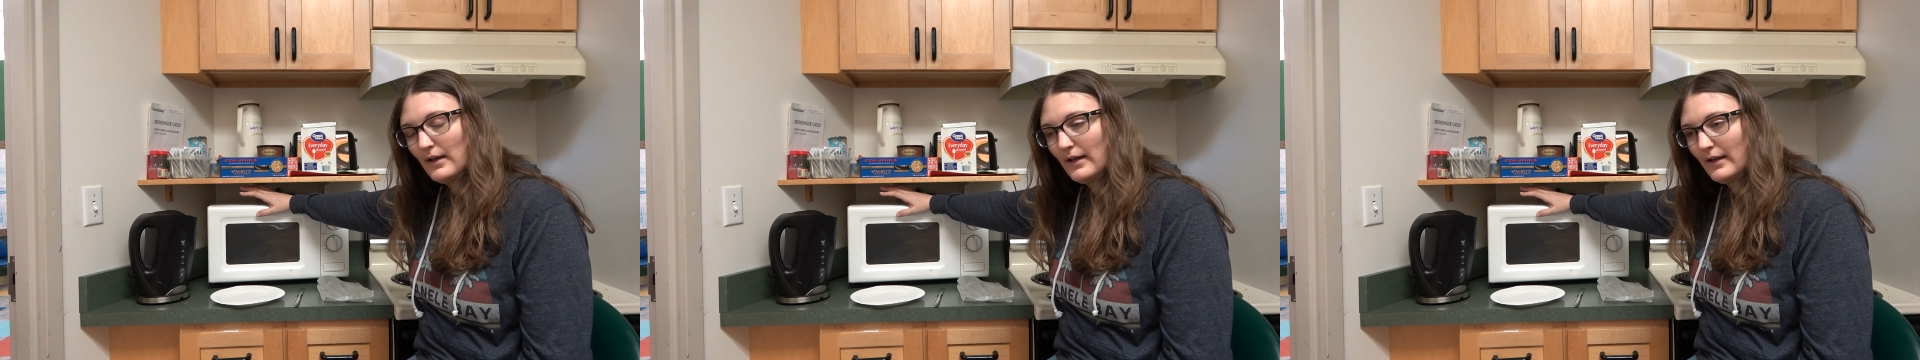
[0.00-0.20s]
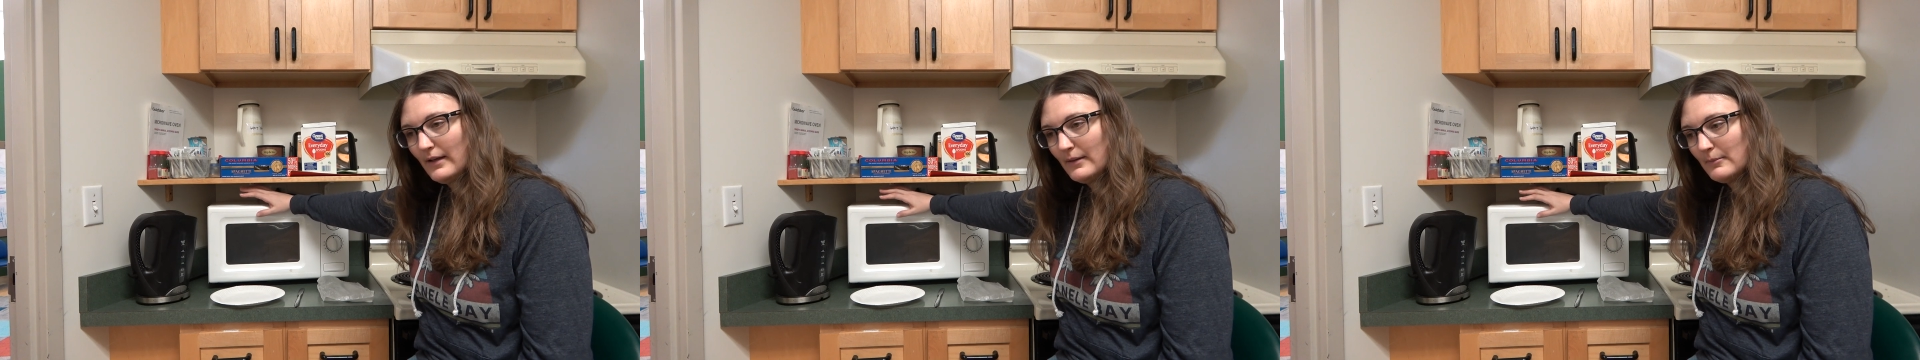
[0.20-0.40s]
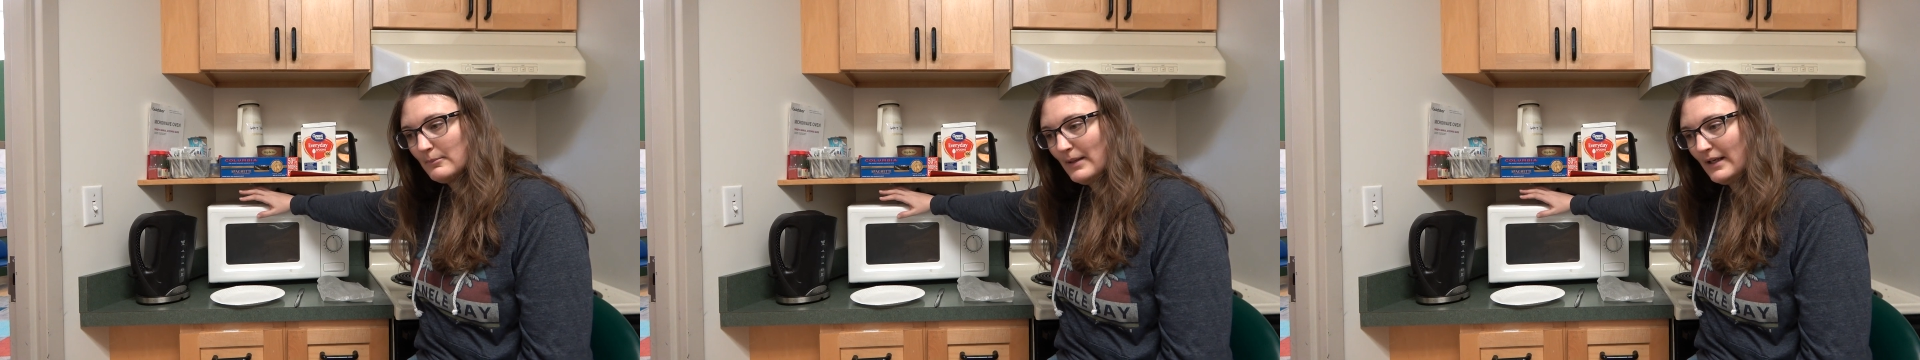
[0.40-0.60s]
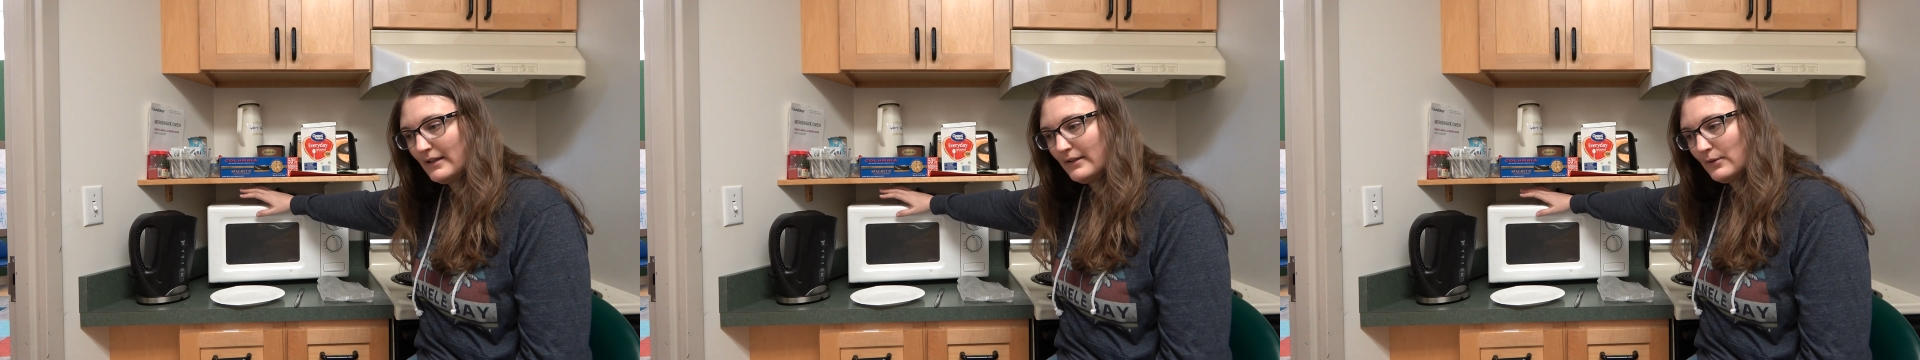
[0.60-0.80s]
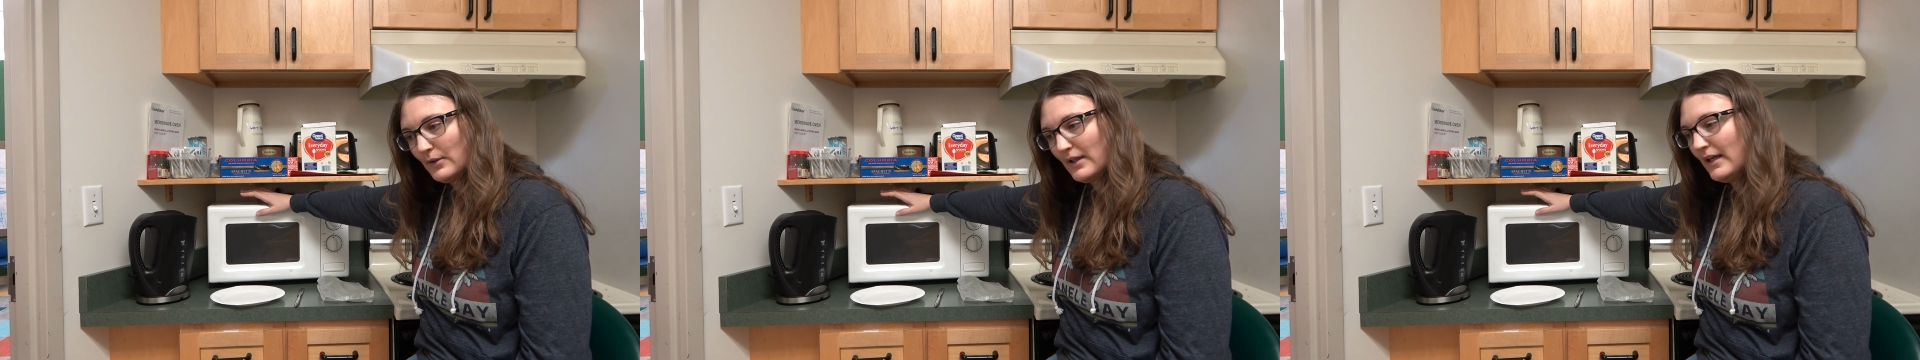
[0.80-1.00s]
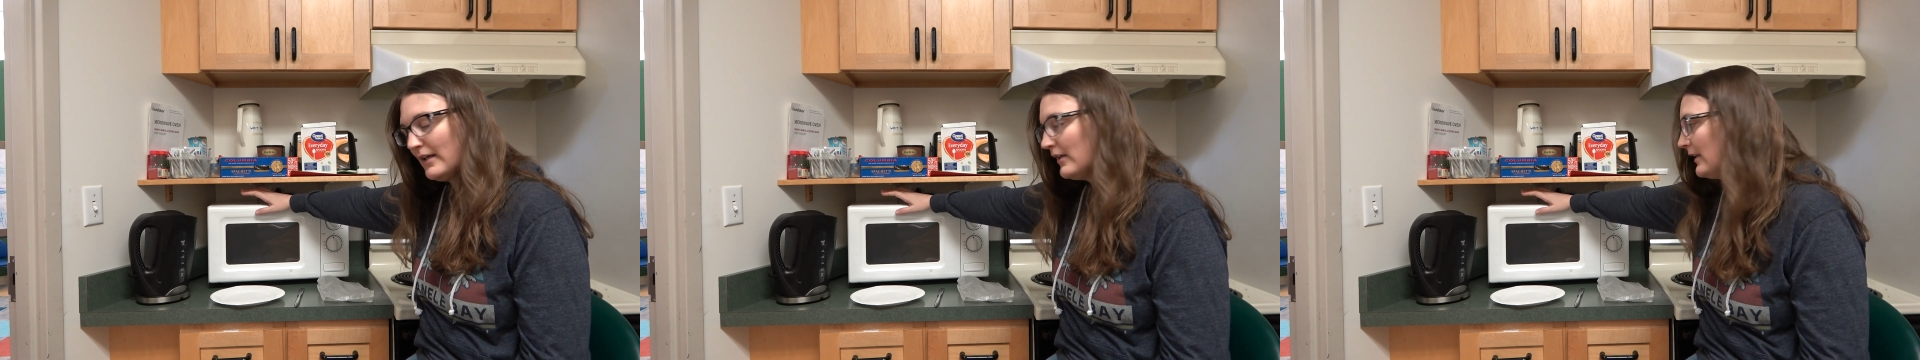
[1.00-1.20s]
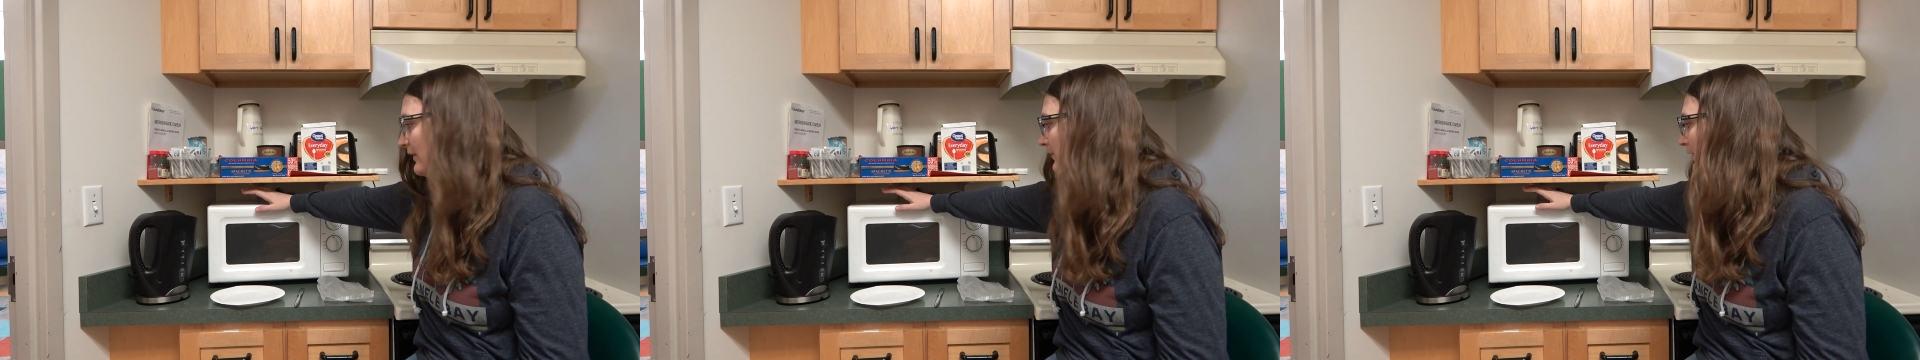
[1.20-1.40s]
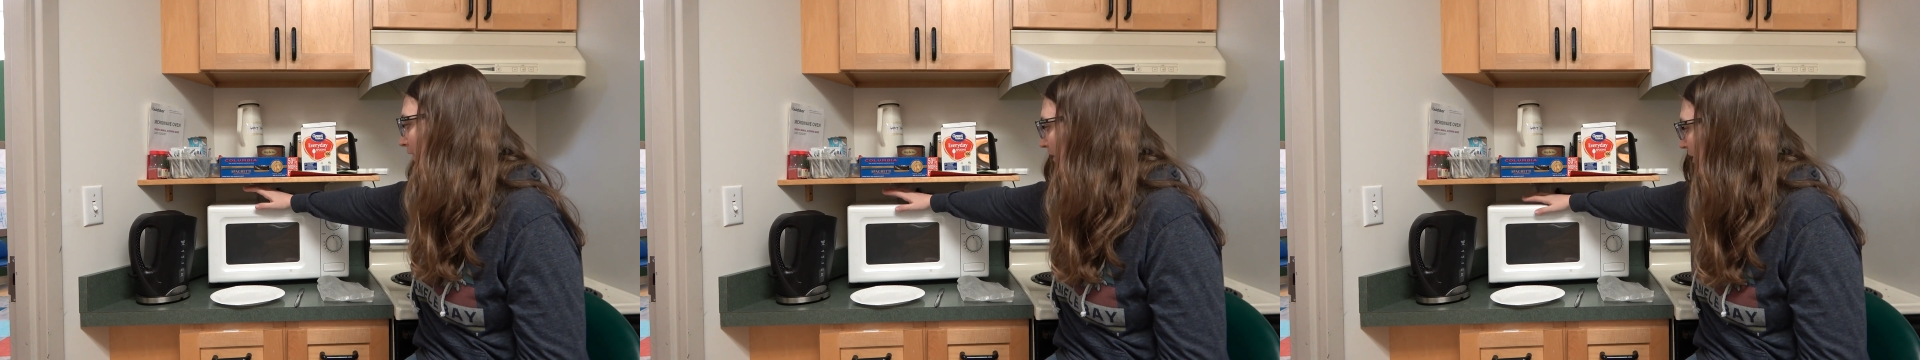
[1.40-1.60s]
parent or
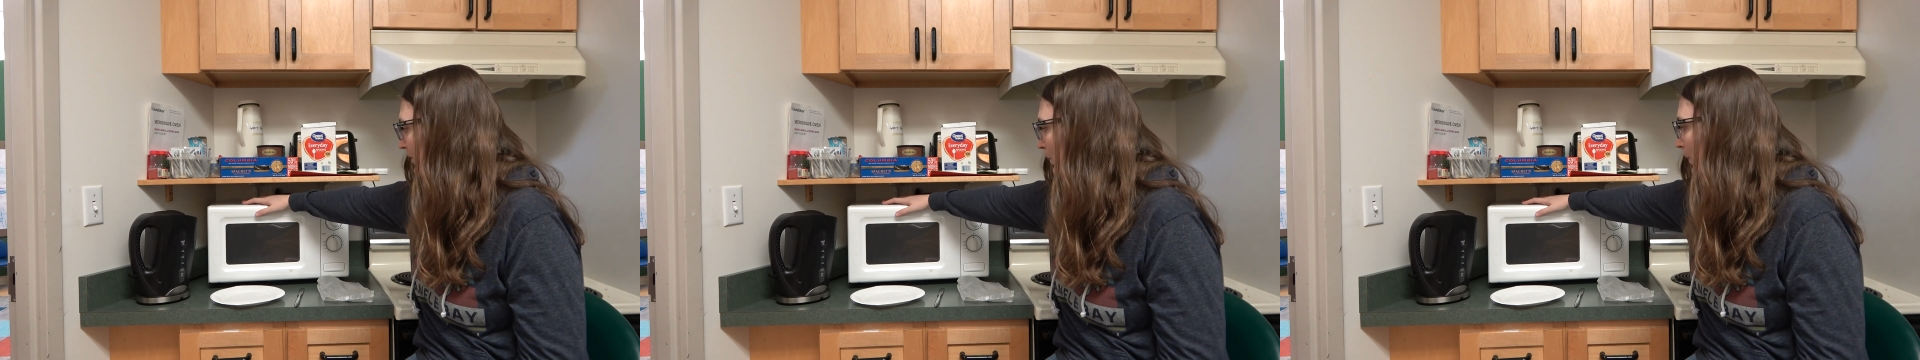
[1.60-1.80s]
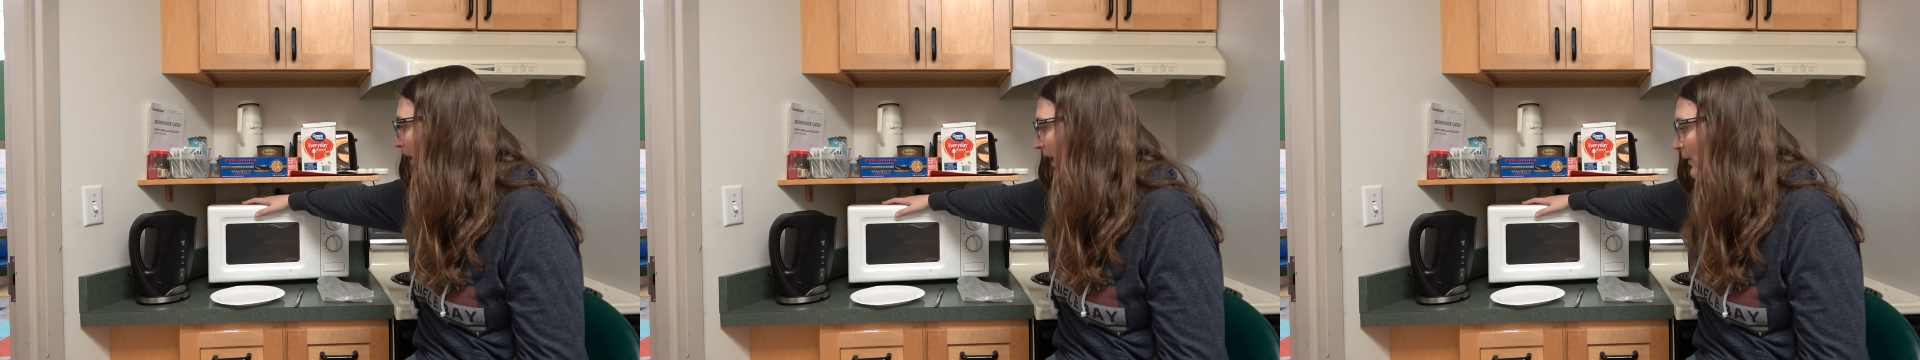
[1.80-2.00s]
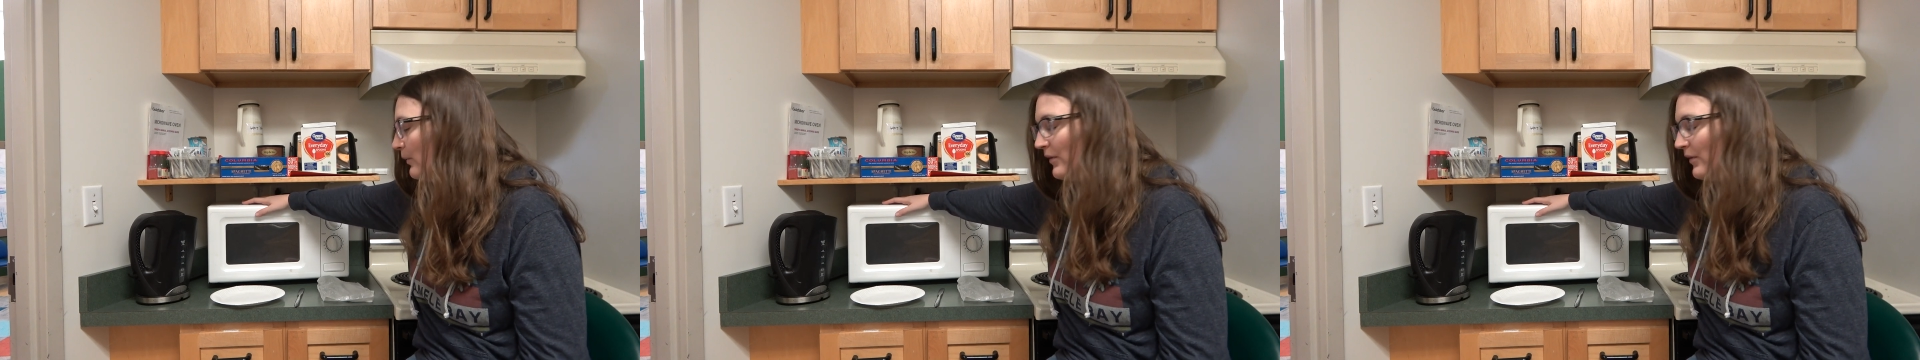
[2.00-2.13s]
caregiver is okay